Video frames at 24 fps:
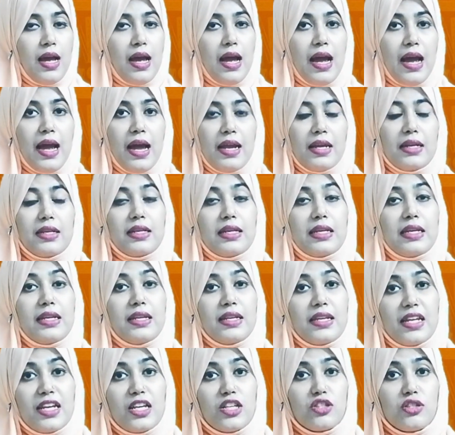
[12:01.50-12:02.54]
And
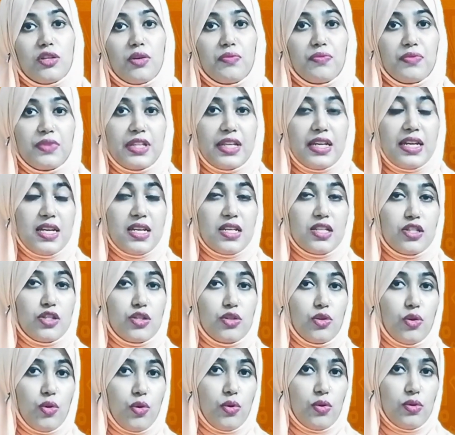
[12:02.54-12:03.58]
in case of these,
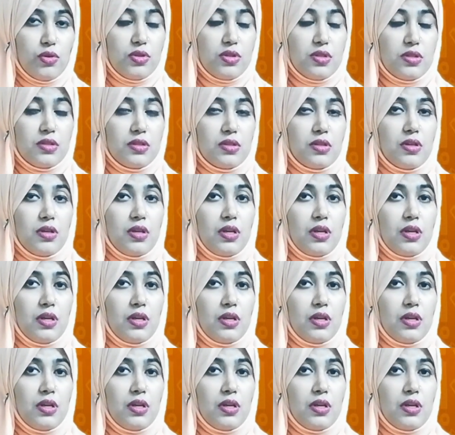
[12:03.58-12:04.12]
those